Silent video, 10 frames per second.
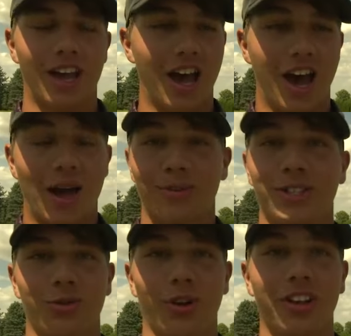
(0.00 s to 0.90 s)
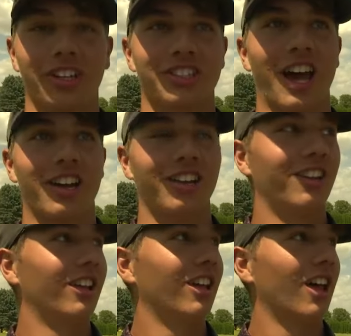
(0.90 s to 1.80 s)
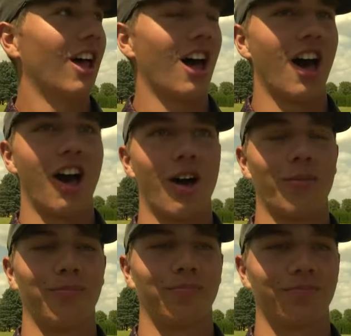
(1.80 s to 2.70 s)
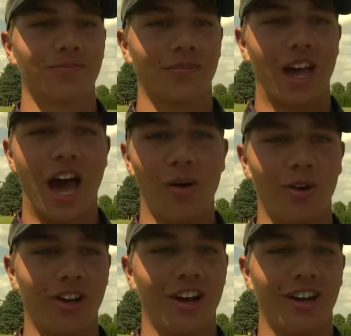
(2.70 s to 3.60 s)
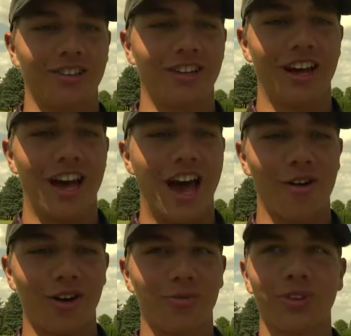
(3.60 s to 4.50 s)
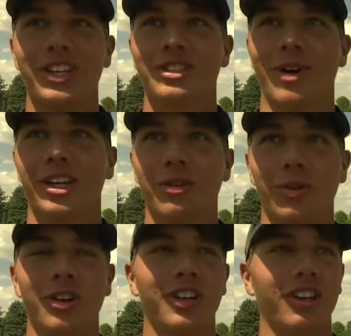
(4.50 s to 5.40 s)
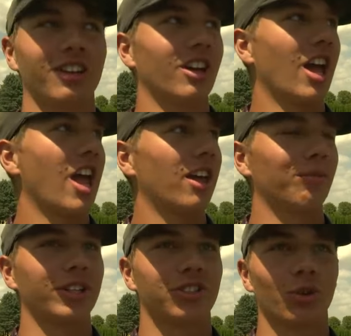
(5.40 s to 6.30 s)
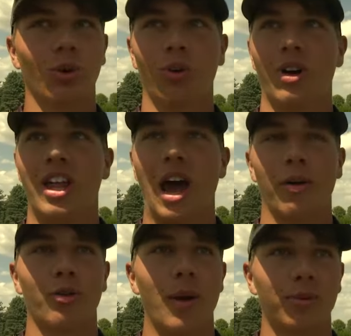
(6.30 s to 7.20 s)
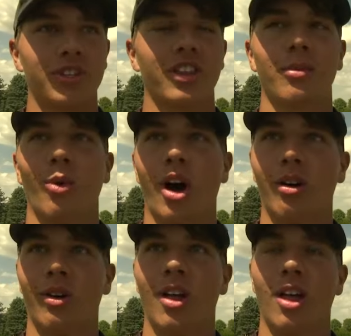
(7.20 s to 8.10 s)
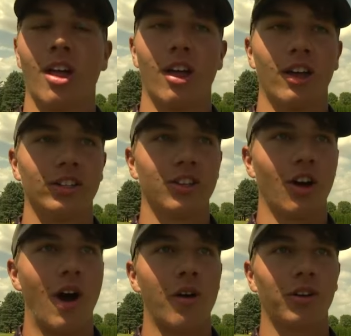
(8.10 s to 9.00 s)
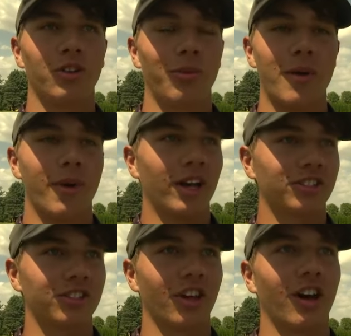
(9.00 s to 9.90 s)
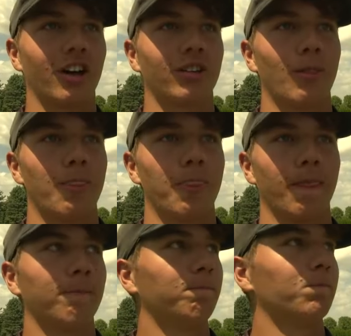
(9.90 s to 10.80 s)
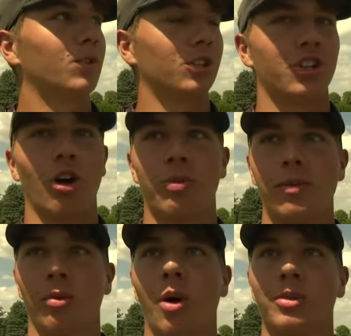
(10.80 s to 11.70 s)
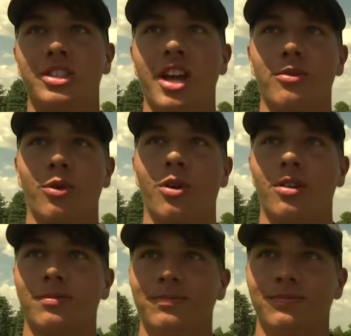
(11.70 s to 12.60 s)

I'm just really excited. I wanna please my community and my school, and I wanna represent them well. So I wanna do my best to show people what we stand for.